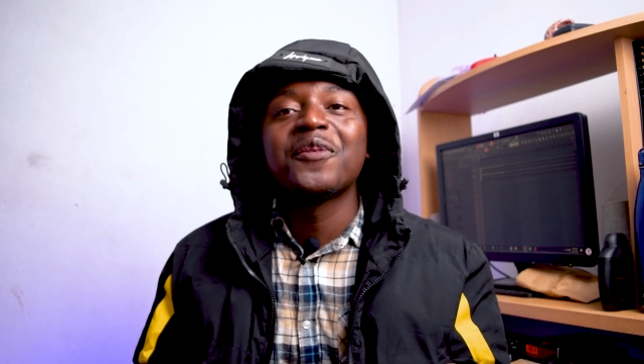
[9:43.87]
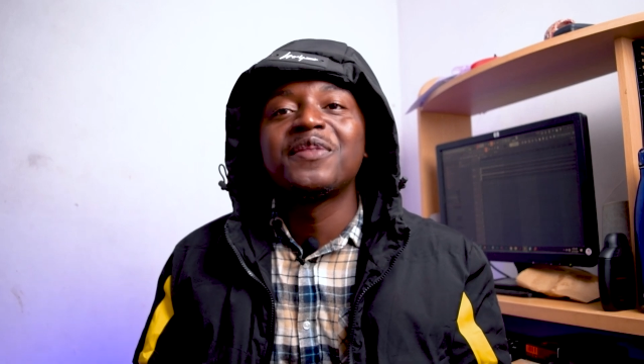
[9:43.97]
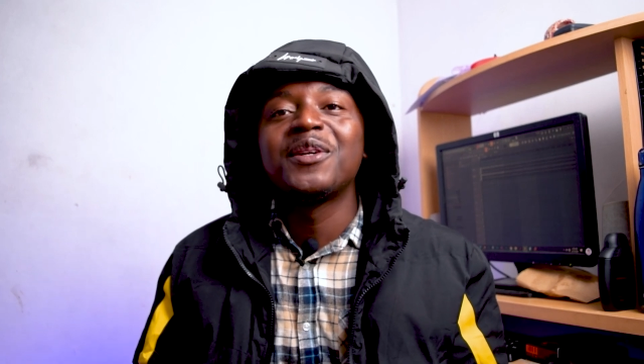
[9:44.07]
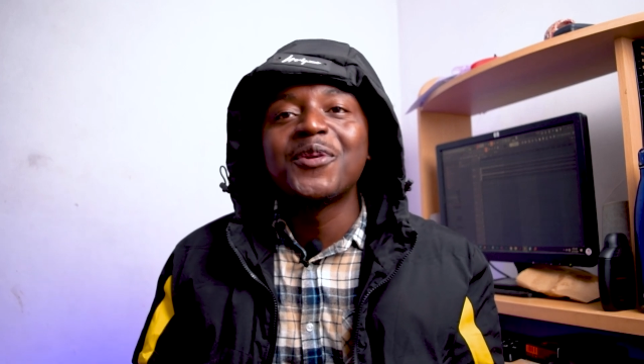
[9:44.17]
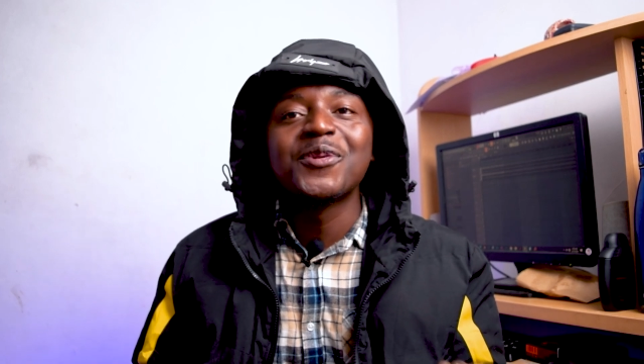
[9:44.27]
of
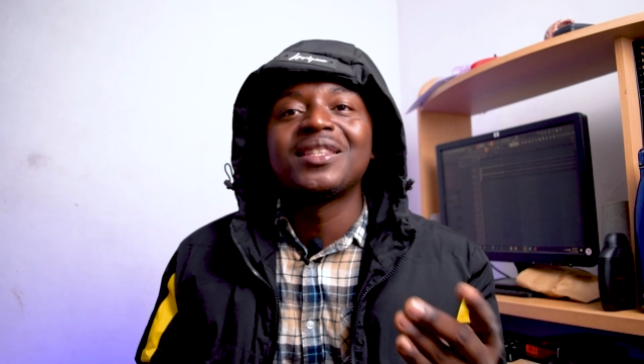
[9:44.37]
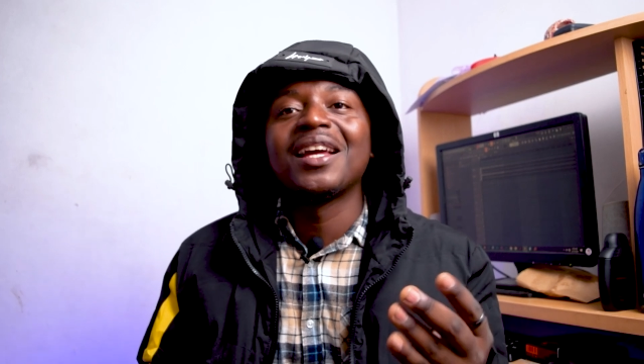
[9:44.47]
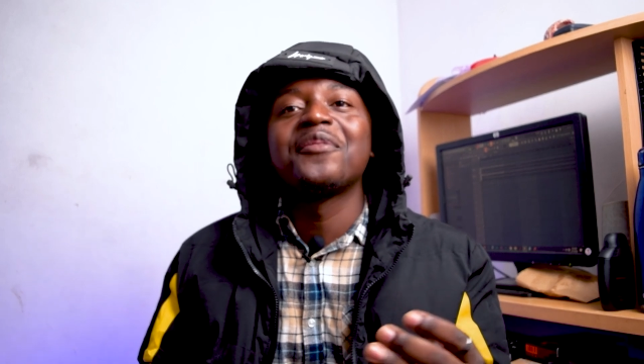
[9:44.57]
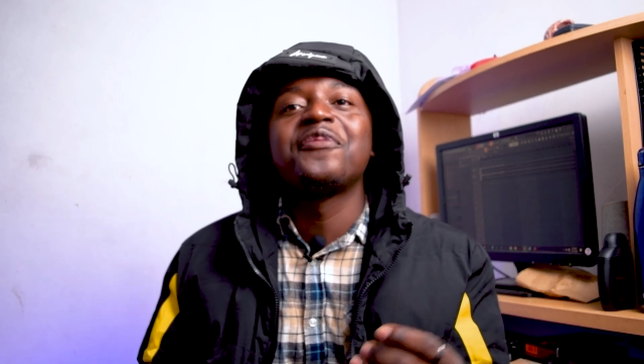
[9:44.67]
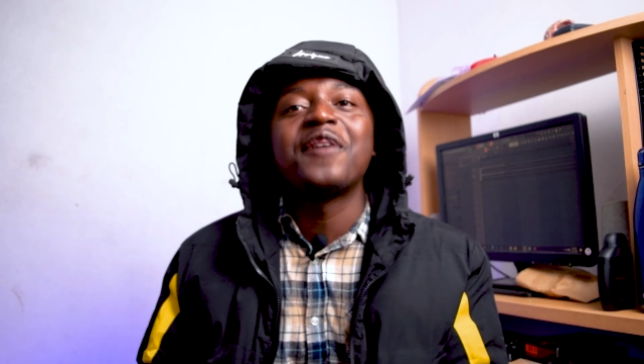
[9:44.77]
the lost
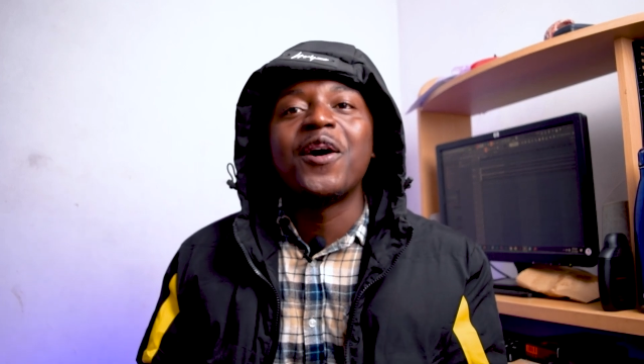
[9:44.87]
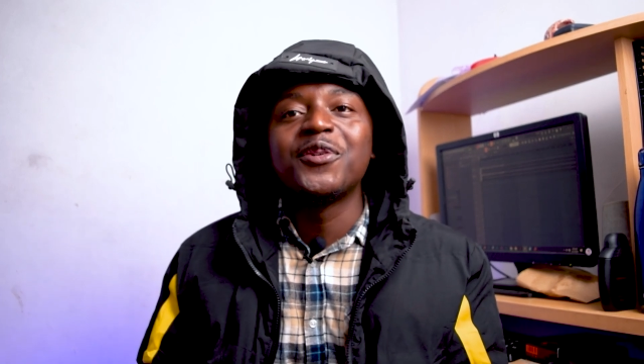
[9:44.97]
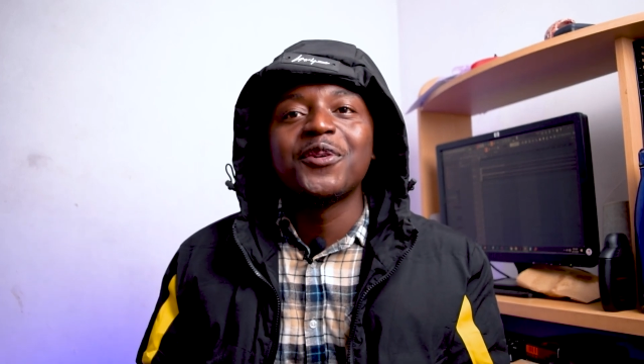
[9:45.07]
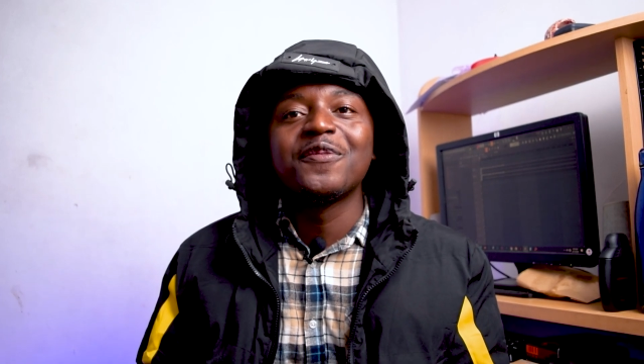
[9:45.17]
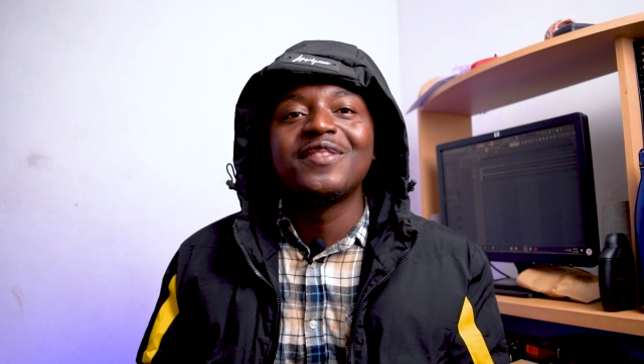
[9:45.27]
and
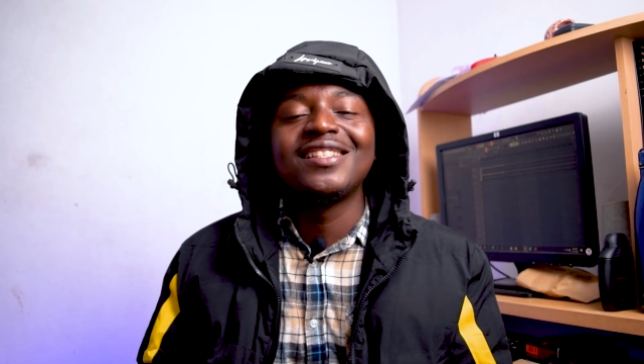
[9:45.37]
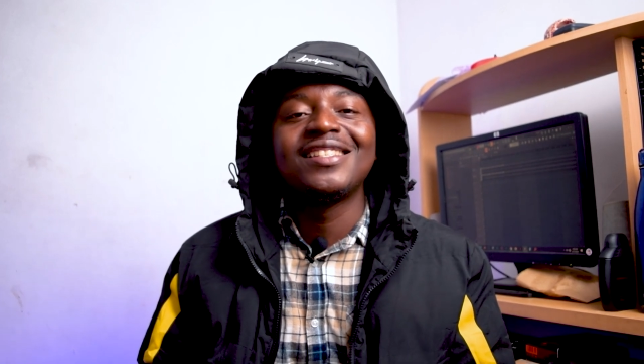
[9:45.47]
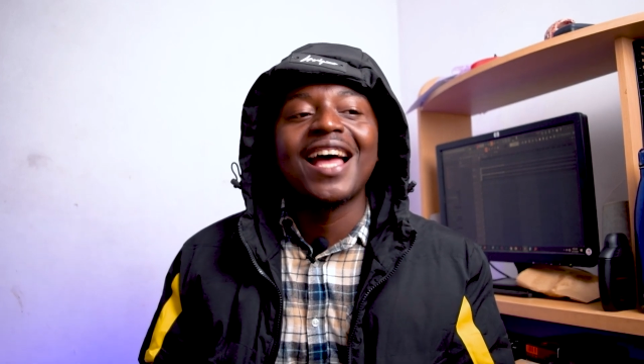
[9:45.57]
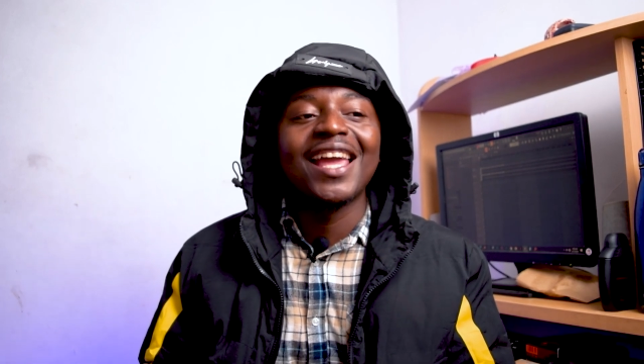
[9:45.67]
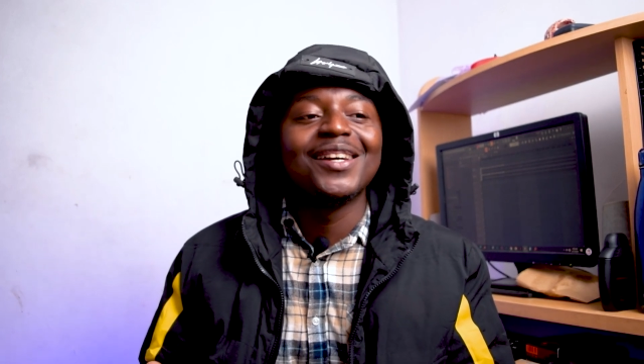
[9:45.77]
found of the
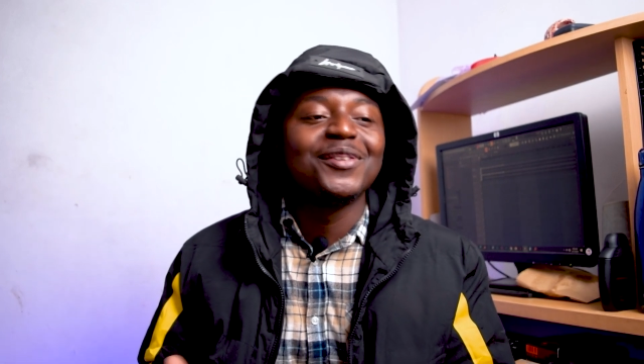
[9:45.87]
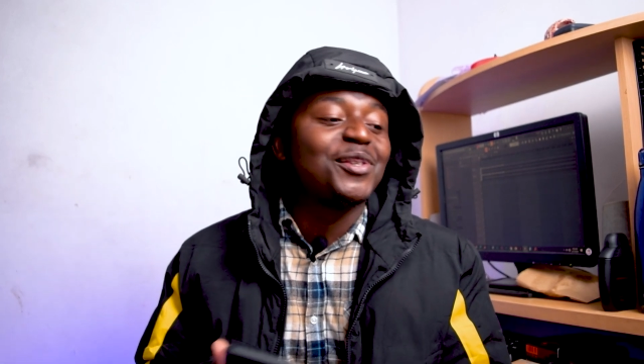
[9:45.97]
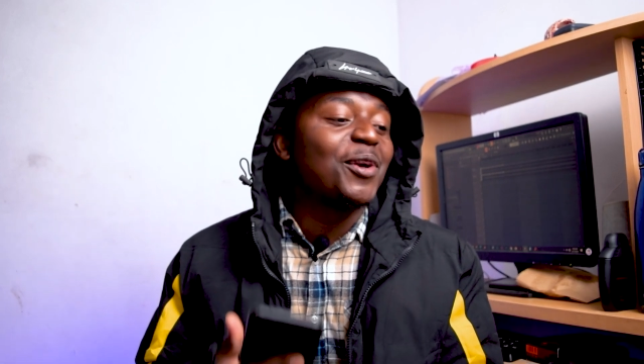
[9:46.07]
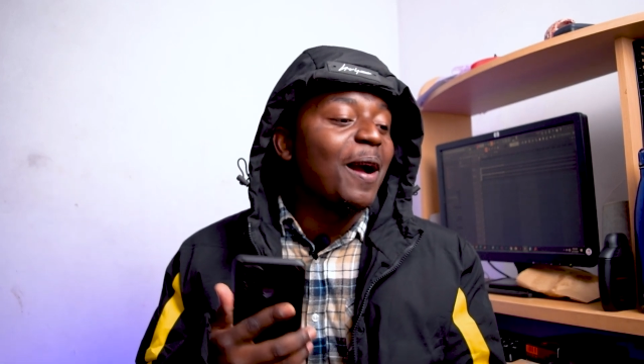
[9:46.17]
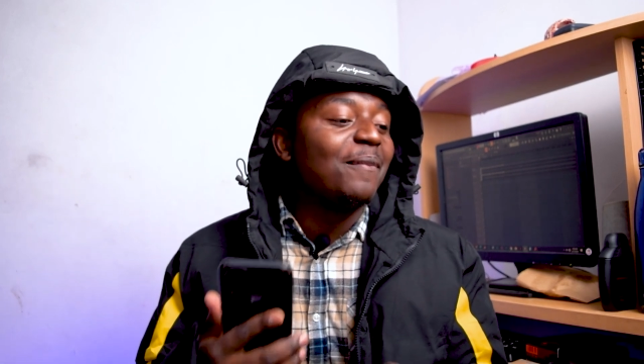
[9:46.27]
Zion.
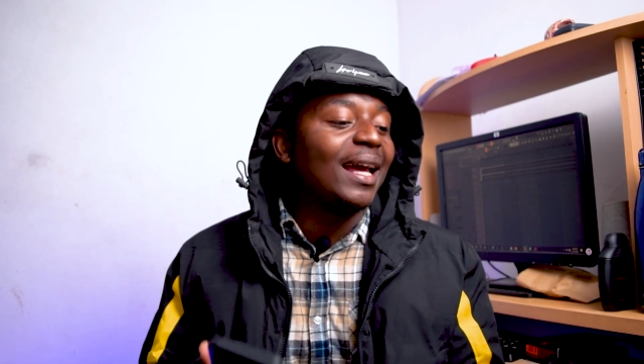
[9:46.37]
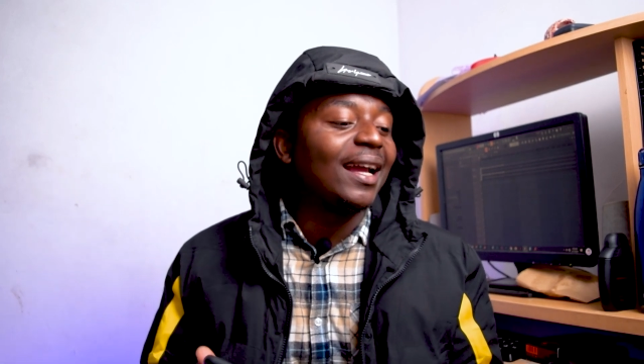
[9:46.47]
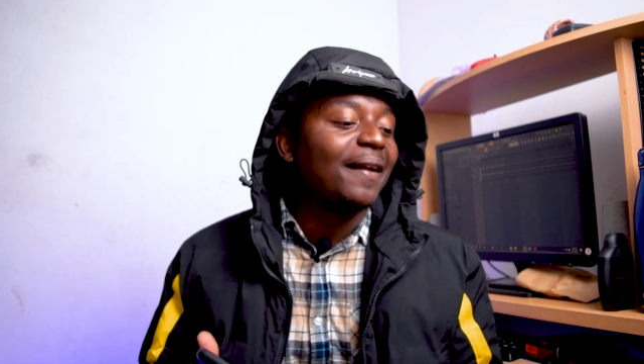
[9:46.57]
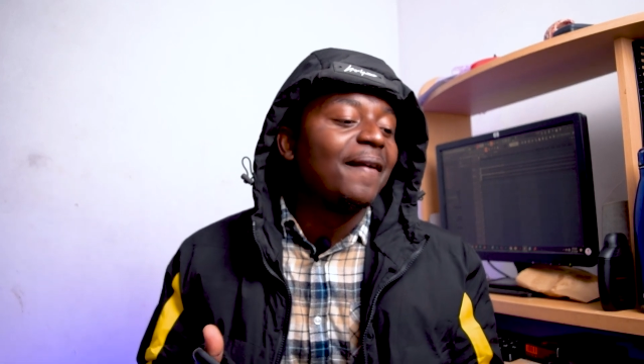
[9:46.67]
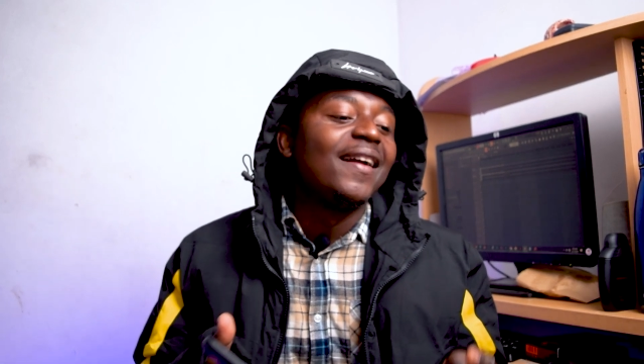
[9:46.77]
So I'm like